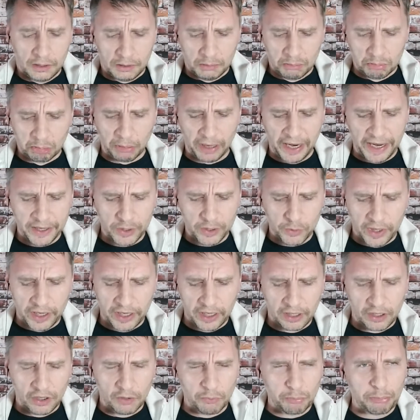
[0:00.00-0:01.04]

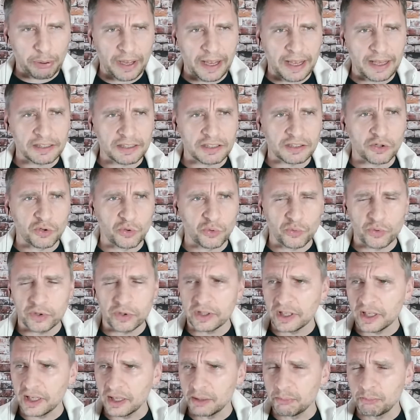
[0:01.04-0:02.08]
migrating past
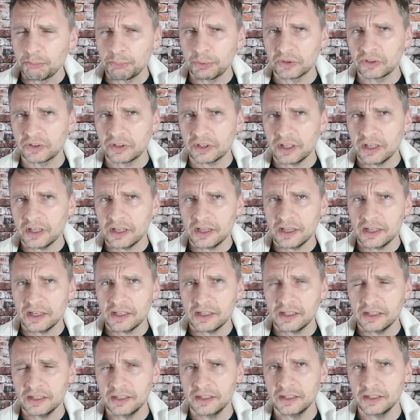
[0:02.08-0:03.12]
Korea, but
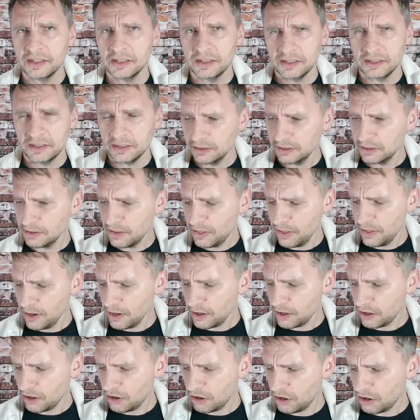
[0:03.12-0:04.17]

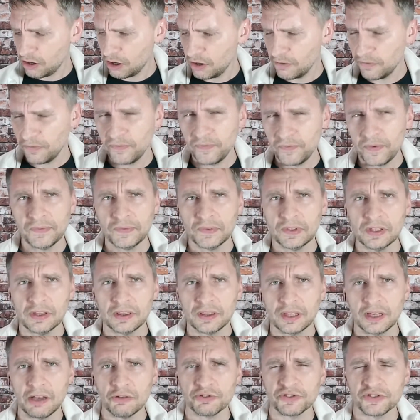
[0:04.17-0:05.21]
there are
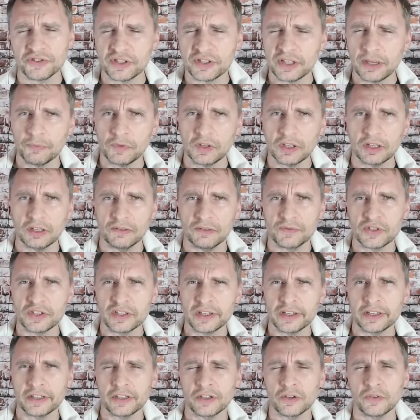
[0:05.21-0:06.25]
50,000, something in the
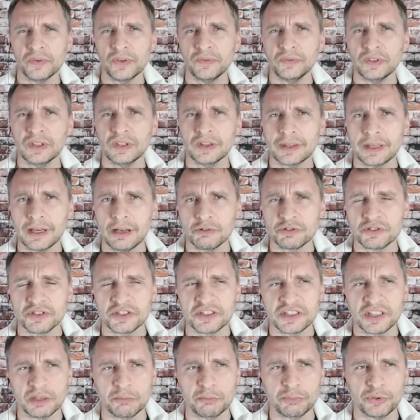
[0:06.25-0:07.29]
vicinity of 50,000
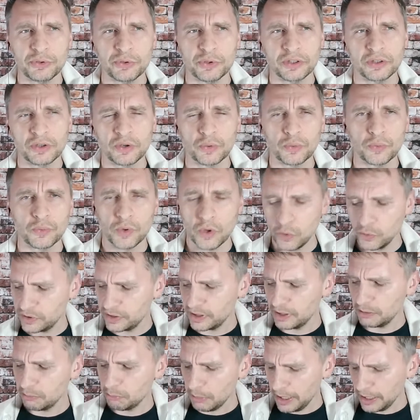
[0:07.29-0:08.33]
Siberian crows
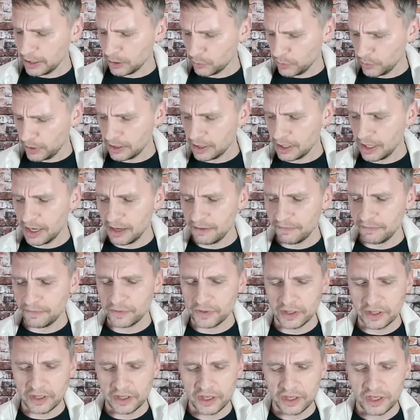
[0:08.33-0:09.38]
that migrate
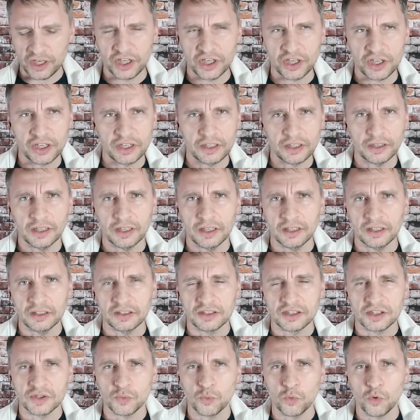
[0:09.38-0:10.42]
every year, and they
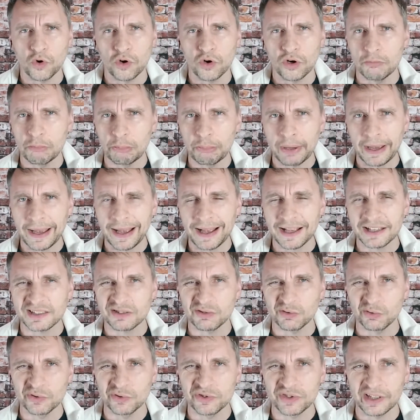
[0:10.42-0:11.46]
swarm past
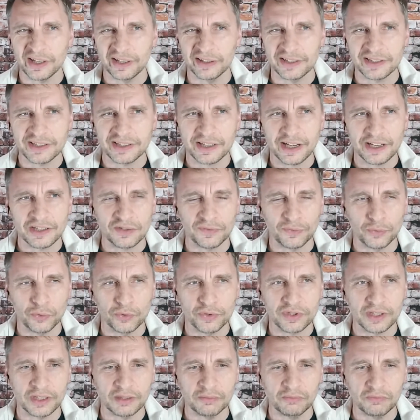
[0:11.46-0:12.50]
Ulsan, the skies of
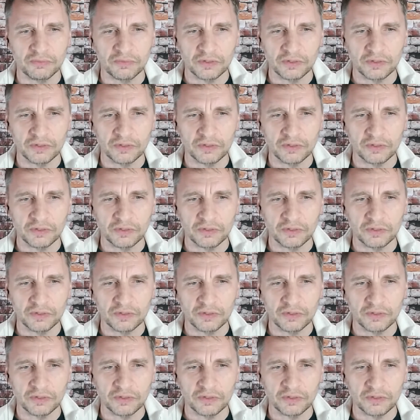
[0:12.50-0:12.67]
Ulsan,